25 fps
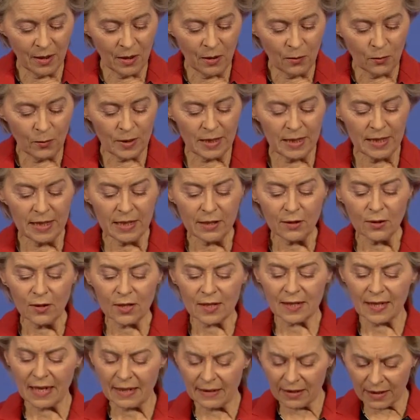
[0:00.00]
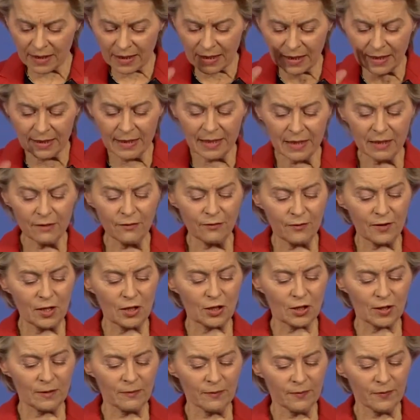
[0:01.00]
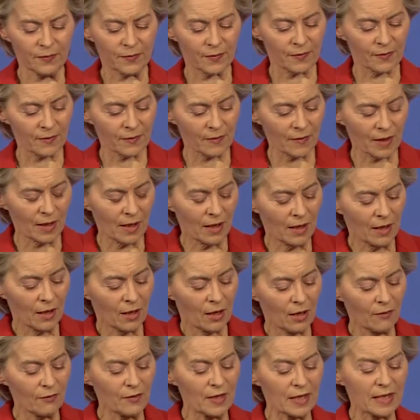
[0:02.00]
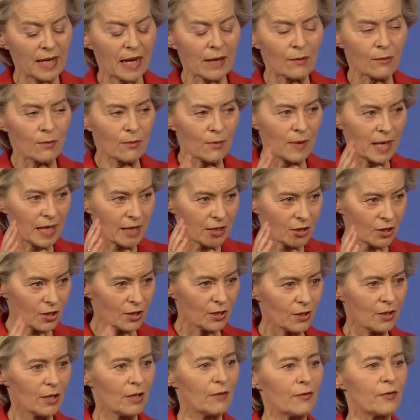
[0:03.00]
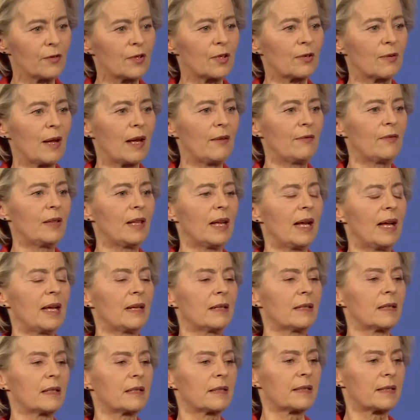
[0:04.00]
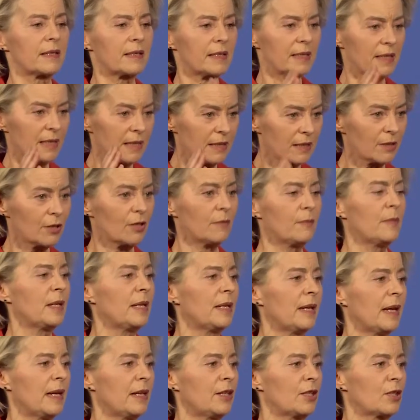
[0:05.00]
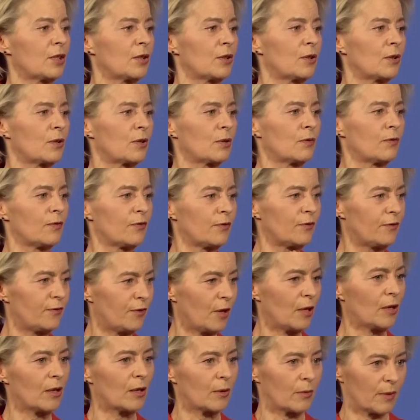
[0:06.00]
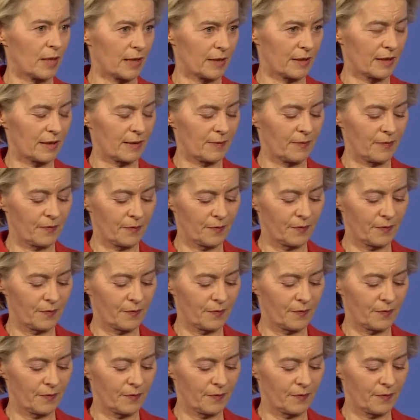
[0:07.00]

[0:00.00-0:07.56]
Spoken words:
we need to set a clear vision of the direction of travel and a determination to follow it.